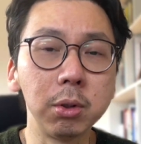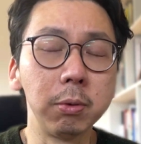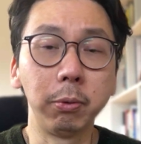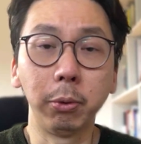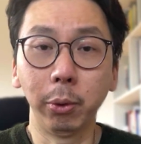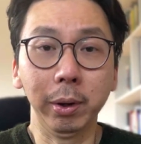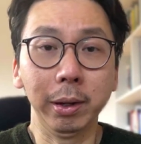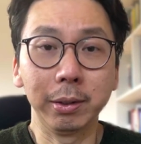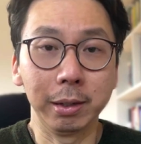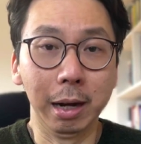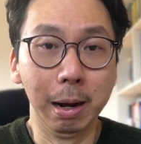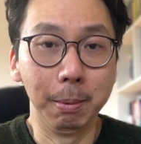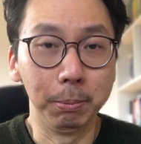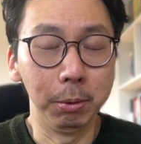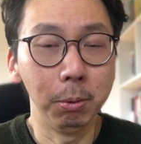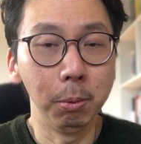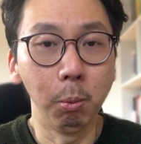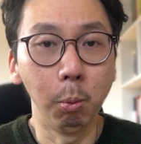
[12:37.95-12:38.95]
For
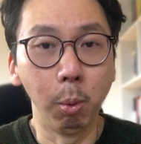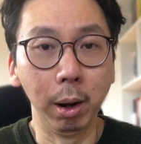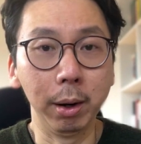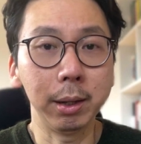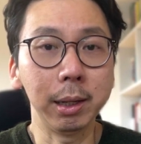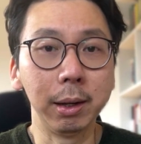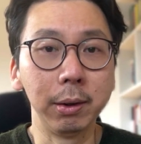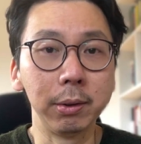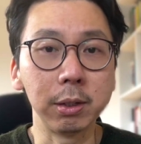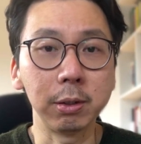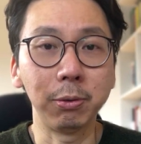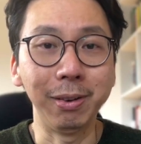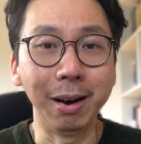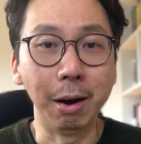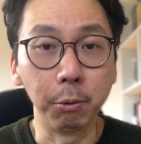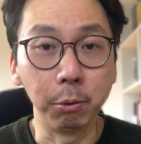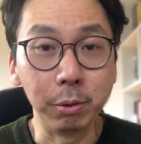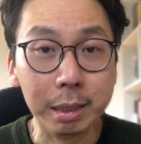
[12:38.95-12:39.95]
example, one that I just
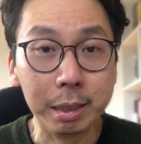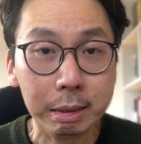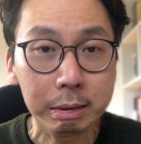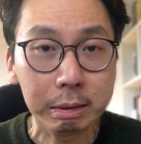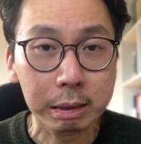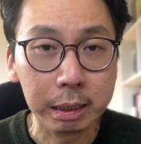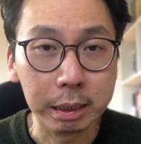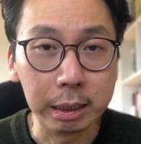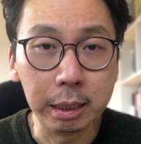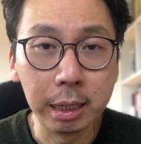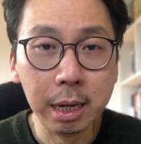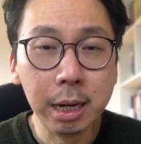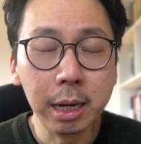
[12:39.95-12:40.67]
found recently